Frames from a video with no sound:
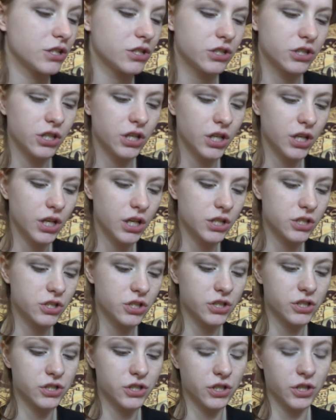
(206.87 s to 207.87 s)
she
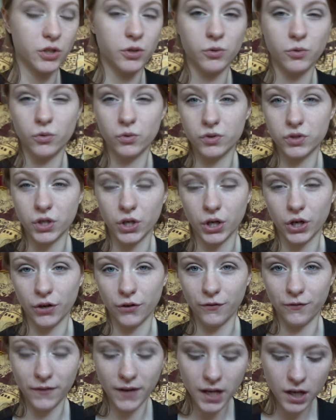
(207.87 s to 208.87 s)
just used her
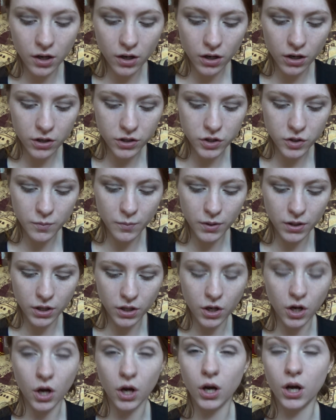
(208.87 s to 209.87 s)
finger to put
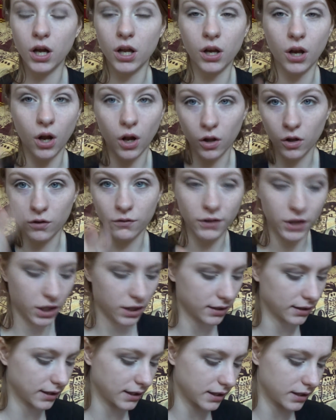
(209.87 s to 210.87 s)
it on all over
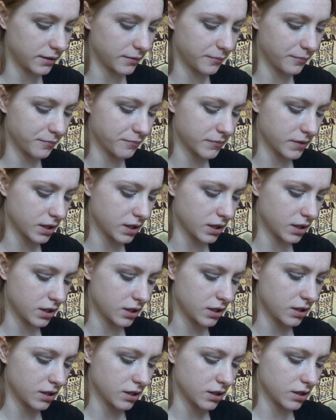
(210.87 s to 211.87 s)
her lid.
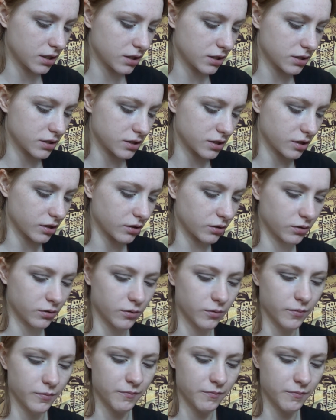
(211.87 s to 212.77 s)
So